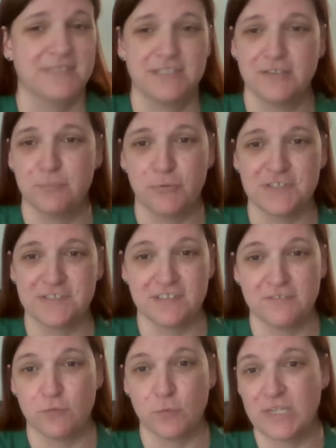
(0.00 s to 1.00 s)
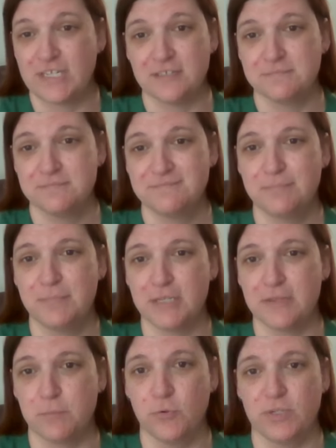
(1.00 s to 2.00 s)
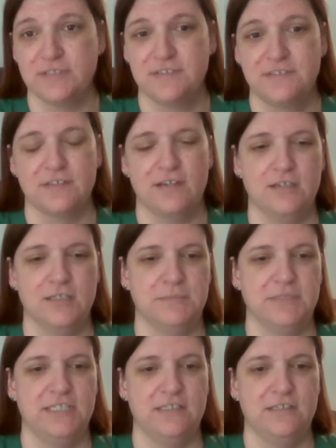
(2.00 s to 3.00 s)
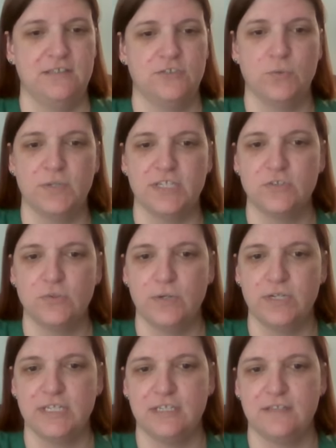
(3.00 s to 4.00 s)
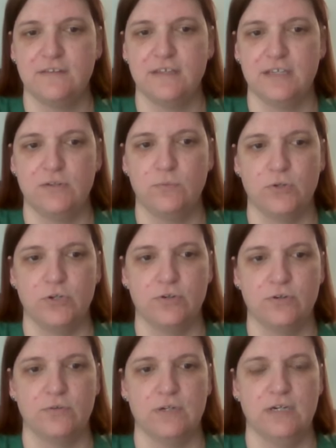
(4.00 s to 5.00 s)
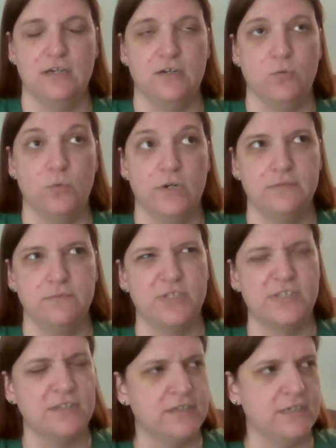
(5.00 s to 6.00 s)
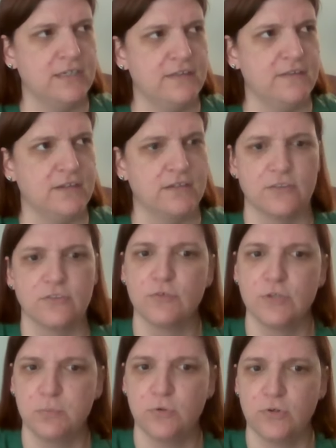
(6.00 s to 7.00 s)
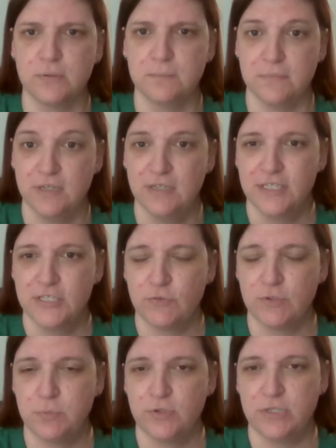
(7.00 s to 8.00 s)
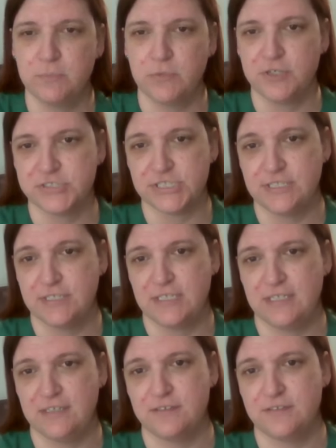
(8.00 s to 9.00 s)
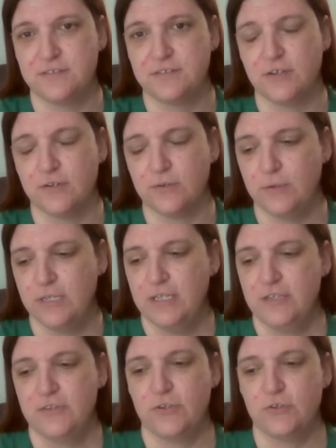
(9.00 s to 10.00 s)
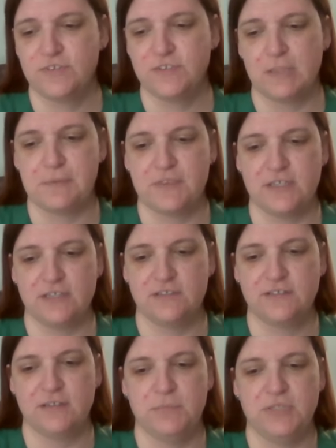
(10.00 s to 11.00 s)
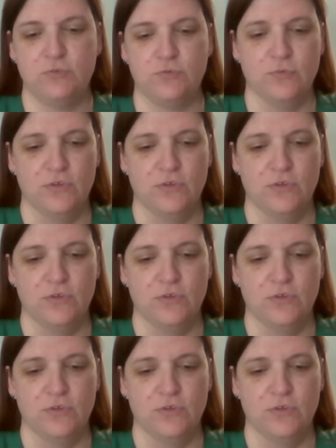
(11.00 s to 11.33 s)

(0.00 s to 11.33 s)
the president of winning by the points. In 2020, they were won within, I think, a three-point margin. And so those type of things can be